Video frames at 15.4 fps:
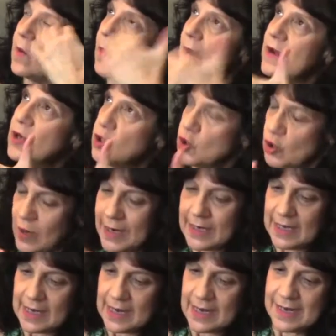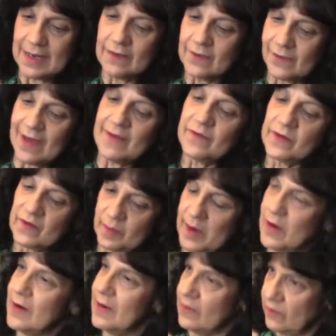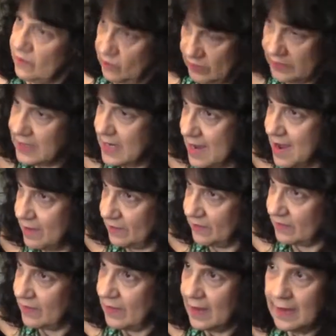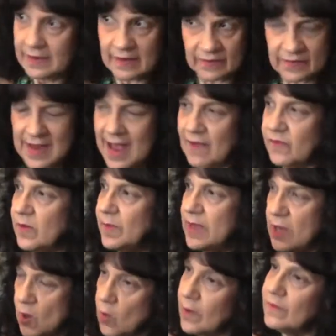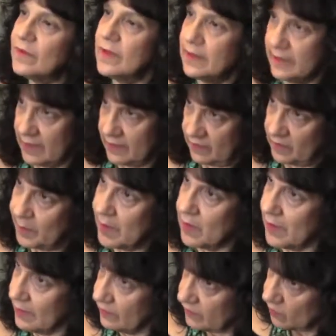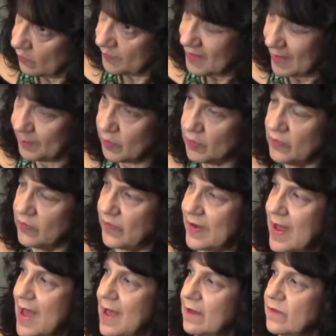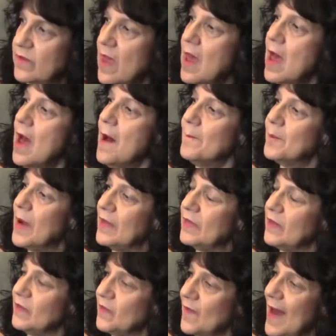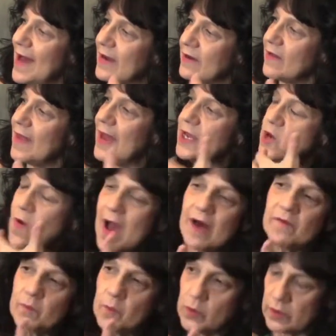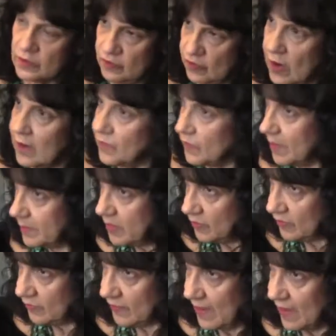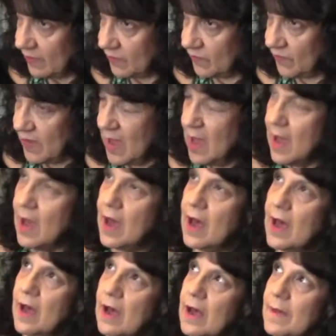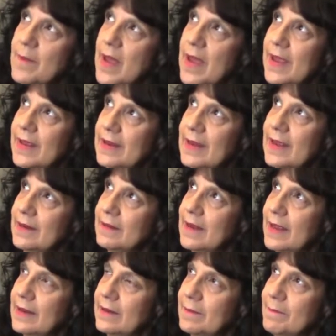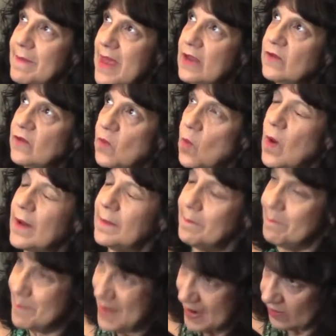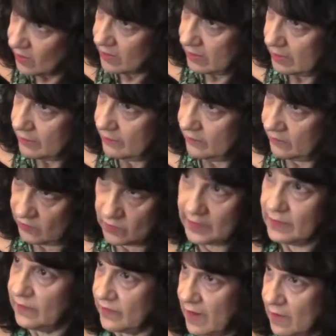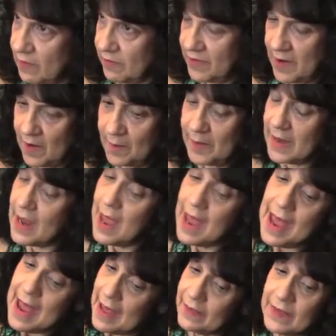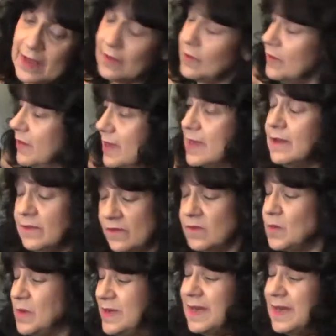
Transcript: what your training is, life experience really counts. It doesn't have to be equivalent experience to what that person has, but the fact that you have more to draw from yourself, it makes one better doing psychotherapy. And the other thing is we